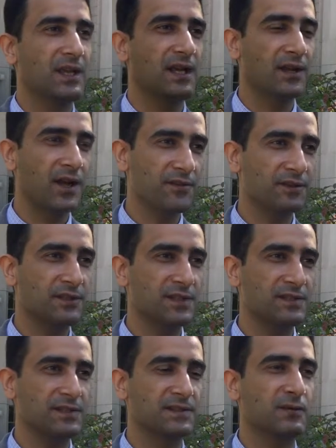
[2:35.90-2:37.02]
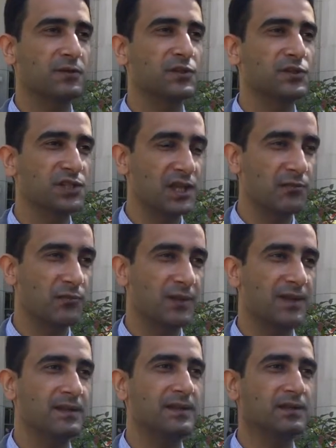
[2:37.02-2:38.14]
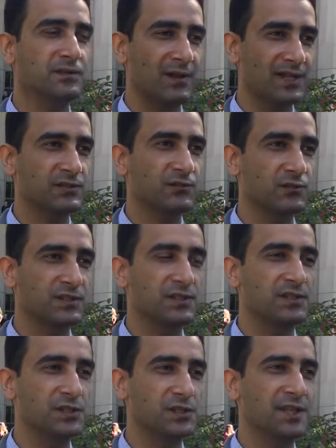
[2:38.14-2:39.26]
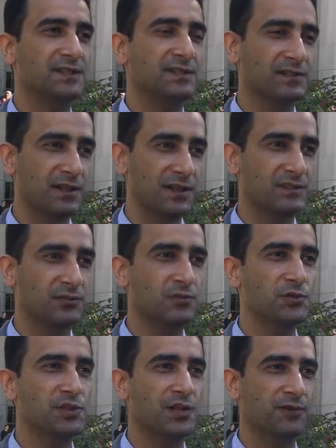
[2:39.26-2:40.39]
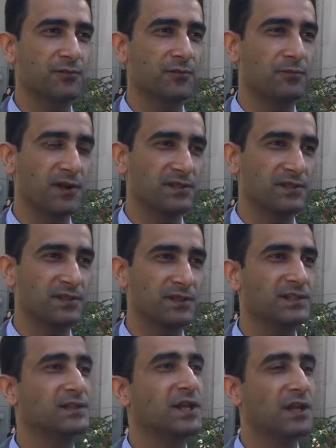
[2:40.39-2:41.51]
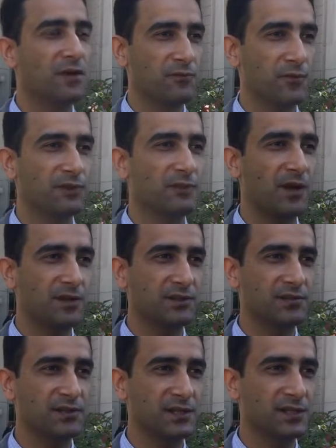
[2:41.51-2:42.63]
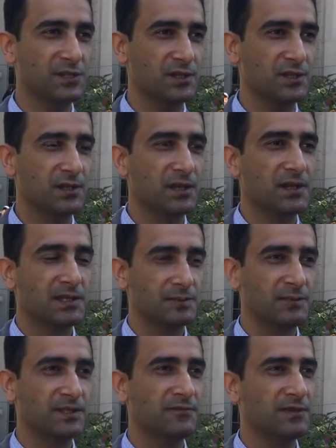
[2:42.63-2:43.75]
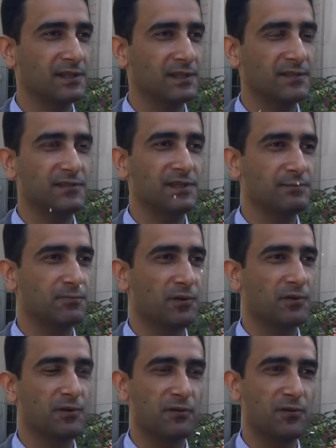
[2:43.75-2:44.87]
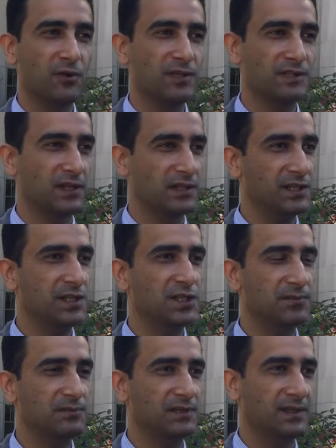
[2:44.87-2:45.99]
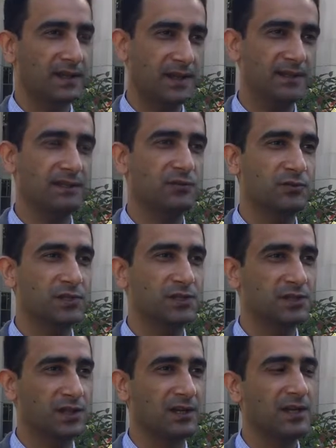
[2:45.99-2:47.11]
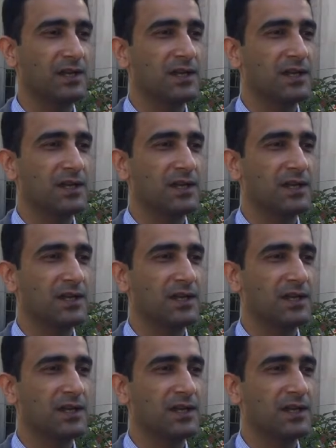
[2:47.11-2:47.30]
In other cases, they were genuine grassroots-initiated constitutional reform processes for democratization. Specifically in this book, we focus on Egypt and in Tunisia.